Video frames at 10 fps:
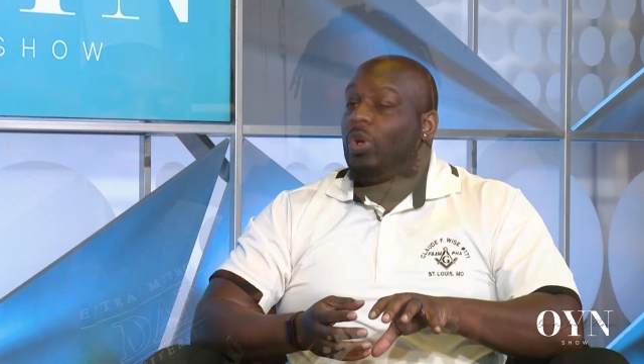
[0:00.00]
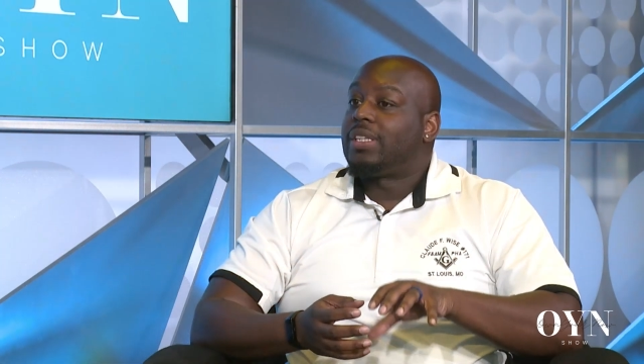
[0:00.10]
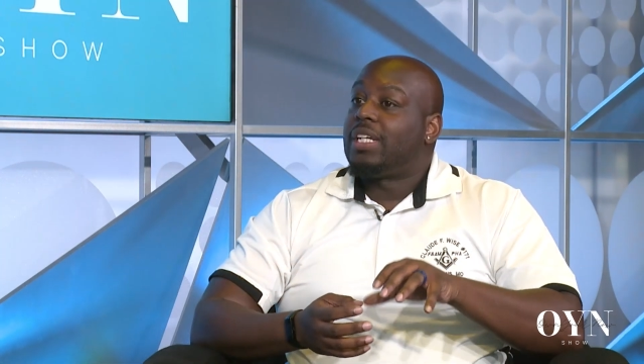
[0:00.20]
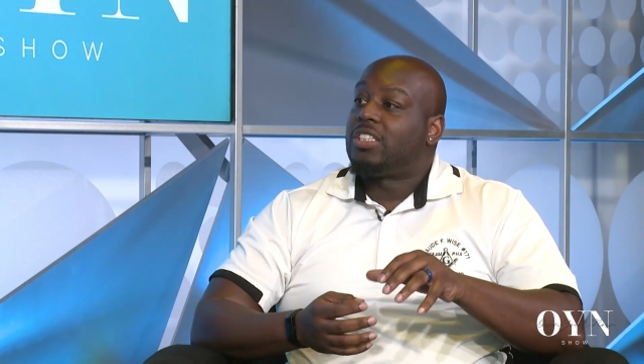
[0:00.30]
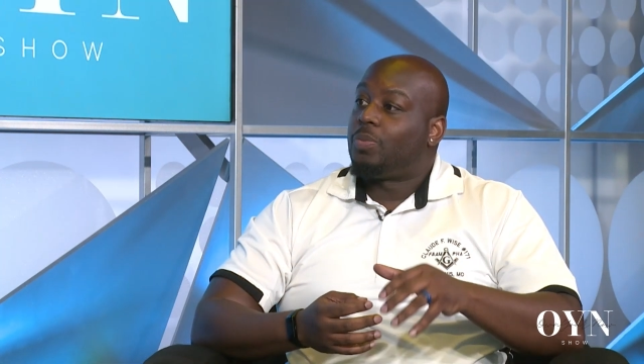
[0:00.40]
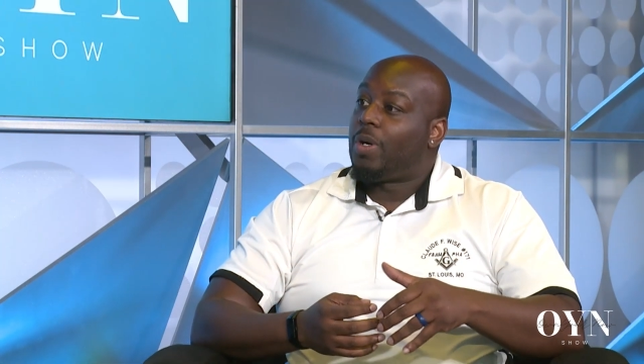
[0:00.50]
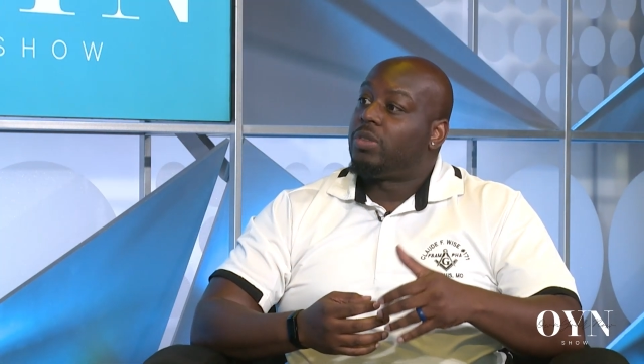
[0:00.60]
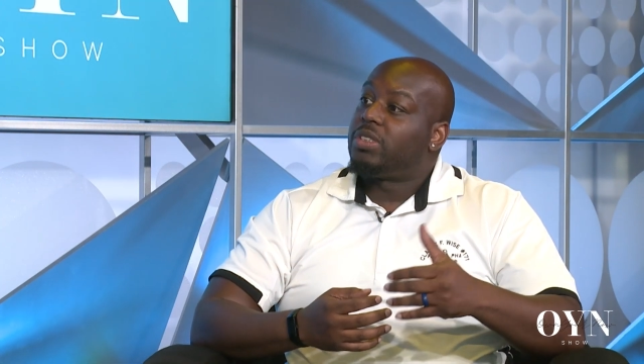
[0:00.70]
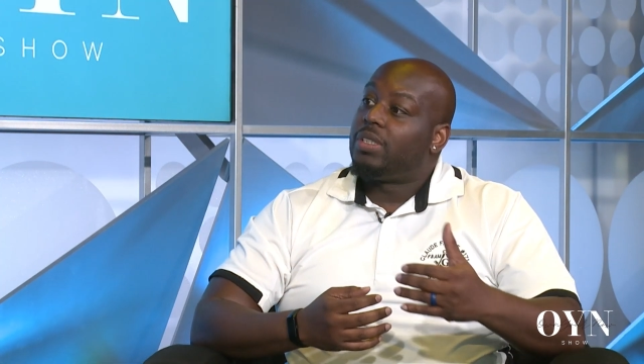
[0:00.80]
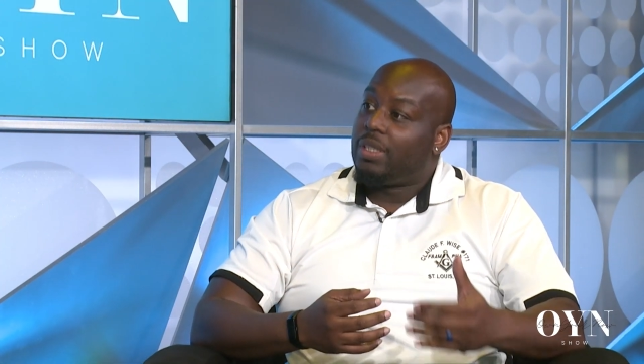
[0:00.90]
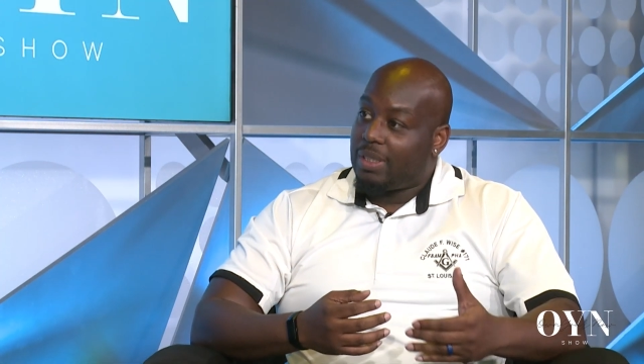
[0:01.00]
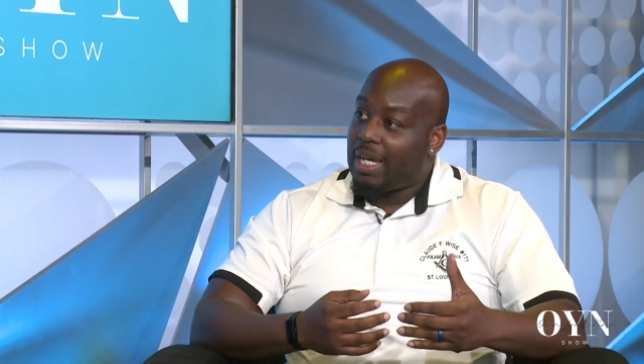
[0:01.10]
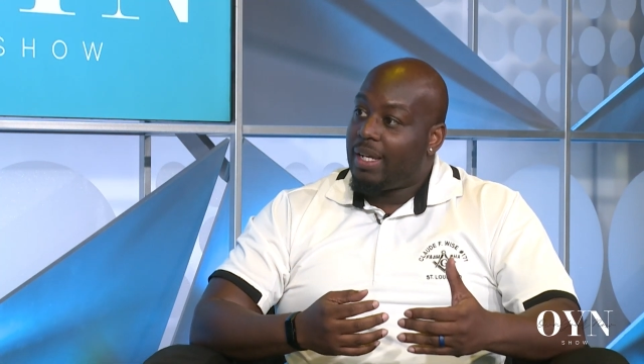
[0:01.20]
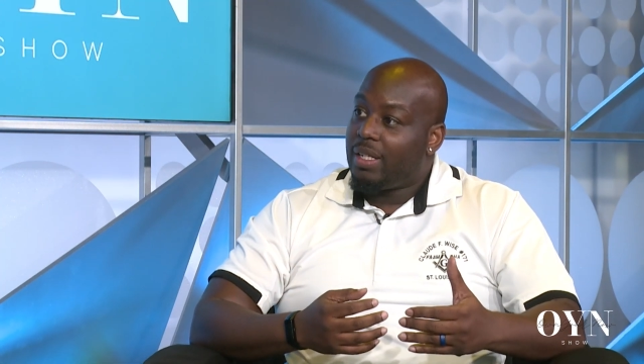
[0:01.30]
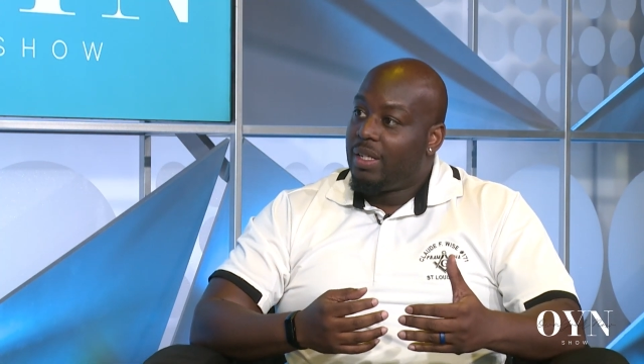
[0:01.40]
what that's supposed to look
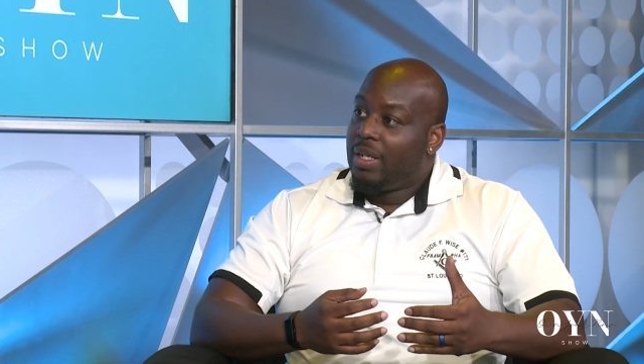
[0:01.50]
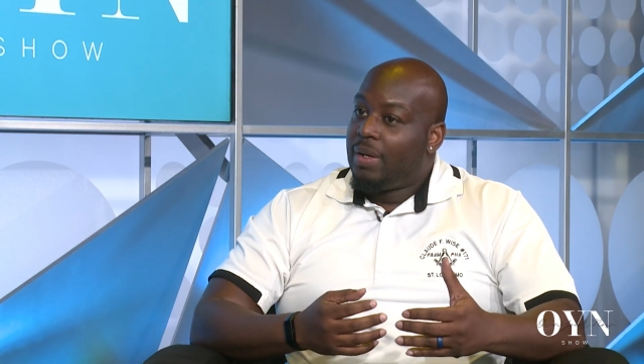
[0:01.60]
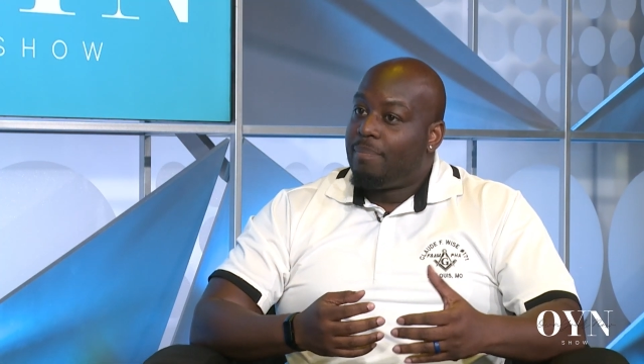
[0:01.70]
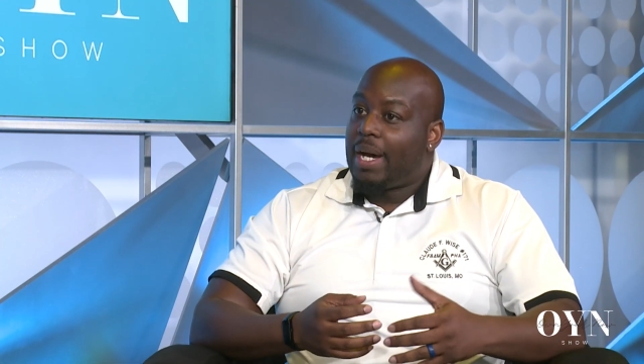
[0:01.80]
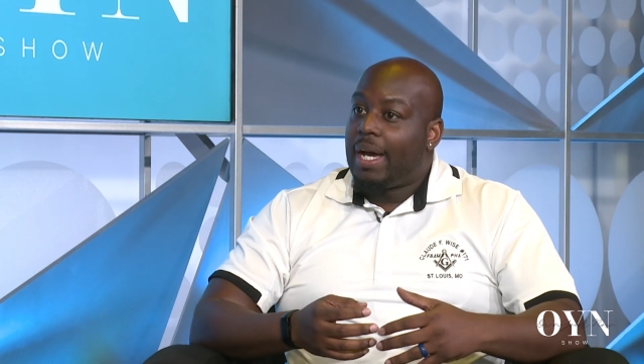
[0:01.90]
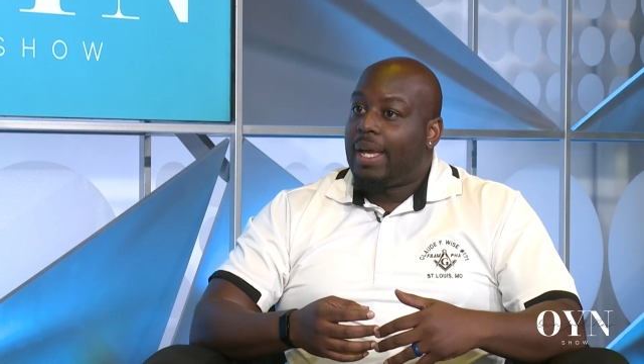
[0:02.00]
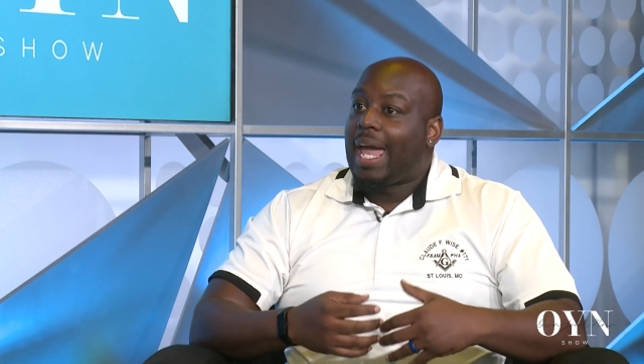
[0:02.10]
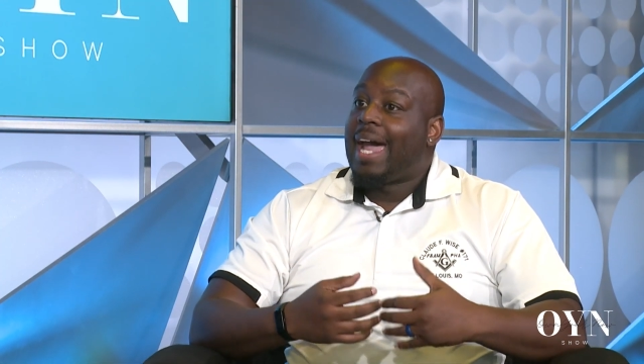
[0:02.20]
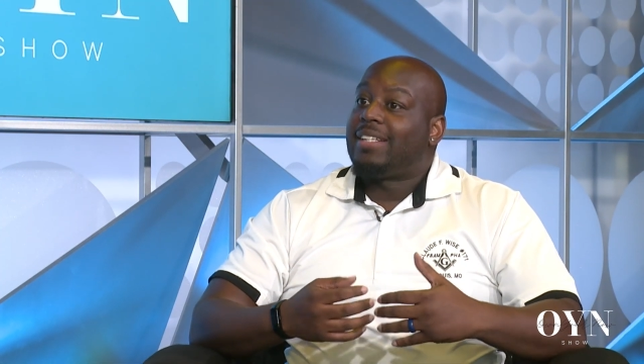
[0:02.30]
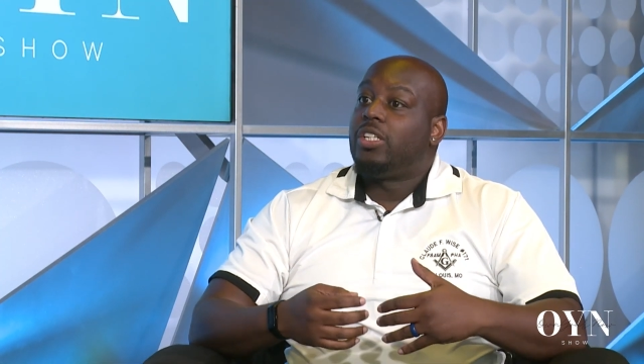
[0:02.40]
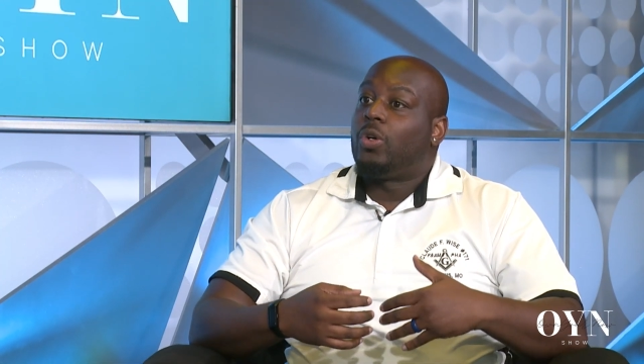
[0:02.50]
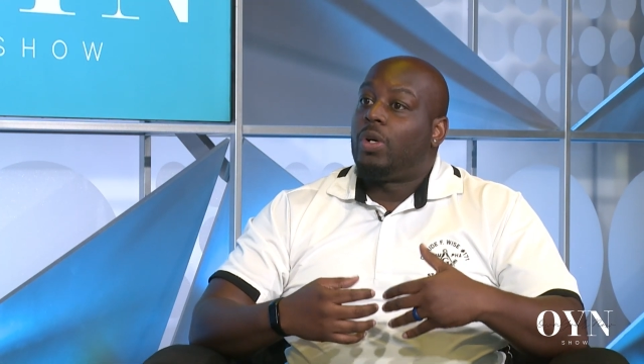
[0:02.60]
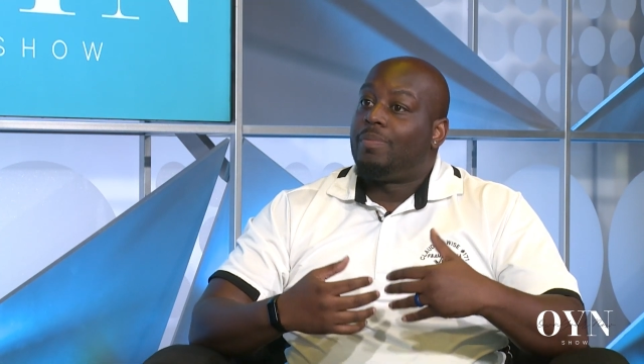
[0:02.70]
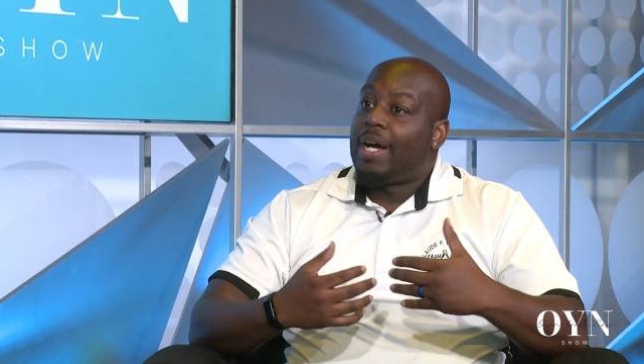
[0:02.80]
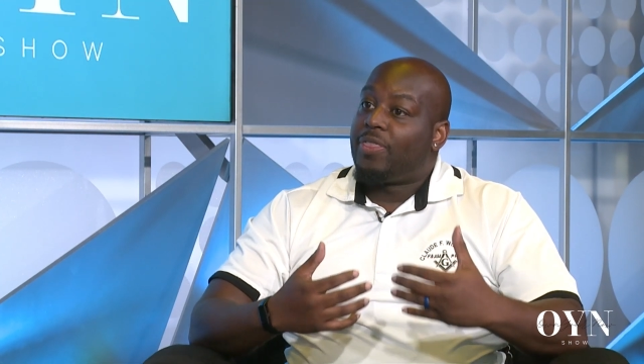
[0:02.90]
like by acting
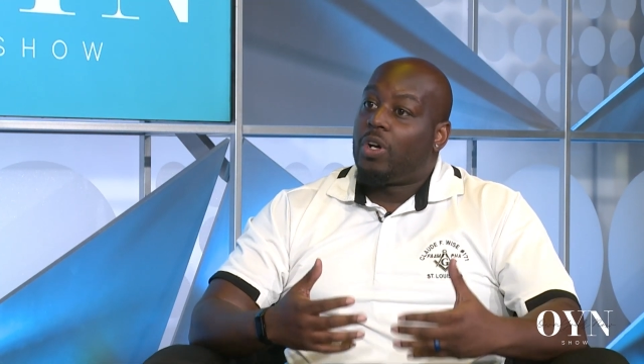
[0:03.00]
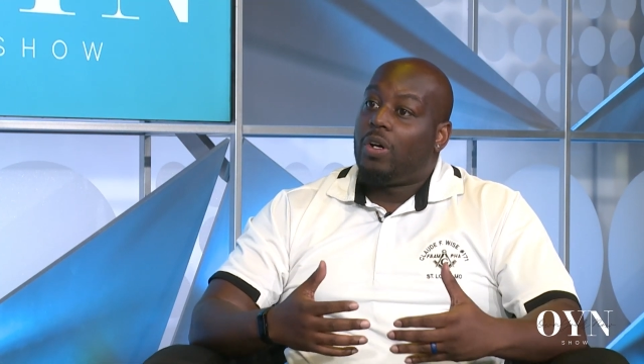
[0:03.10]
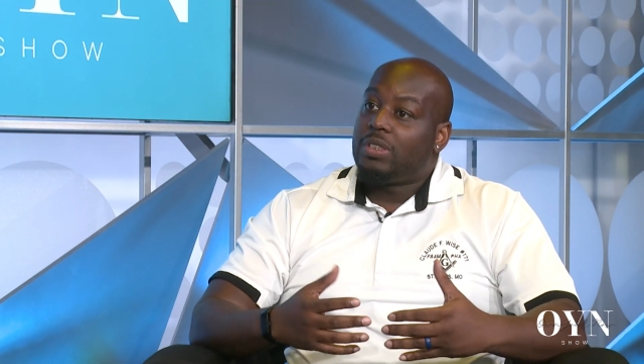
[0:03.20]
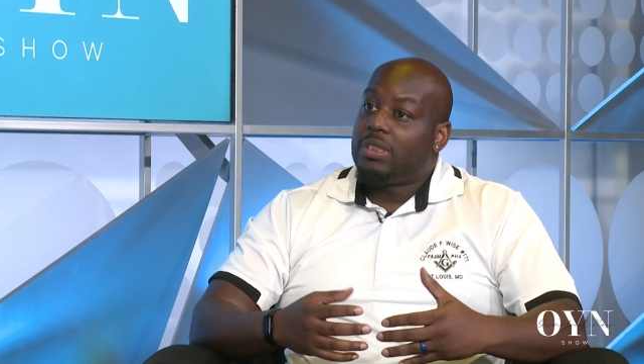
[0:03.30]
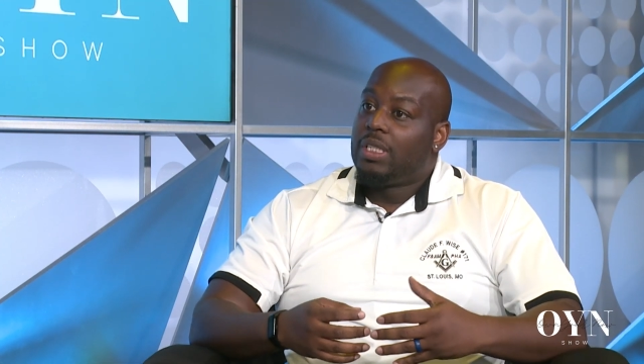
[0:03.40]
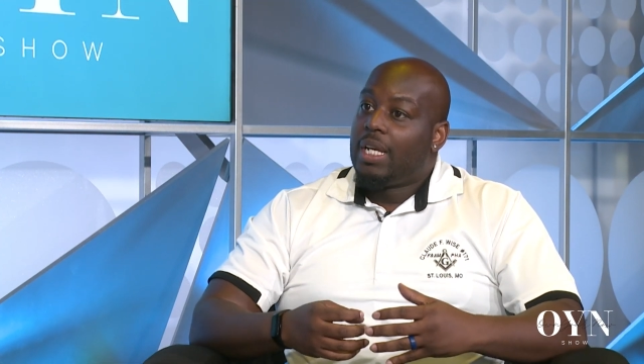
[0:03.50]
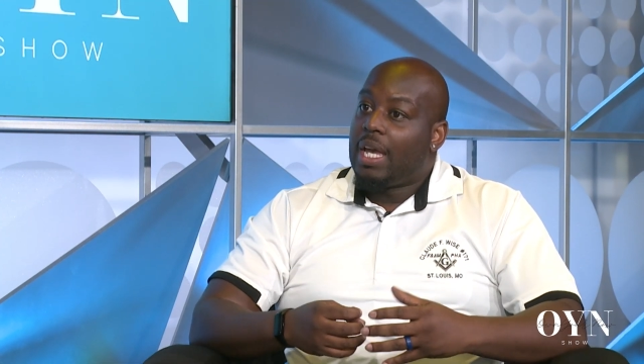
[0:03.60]
on my thoughts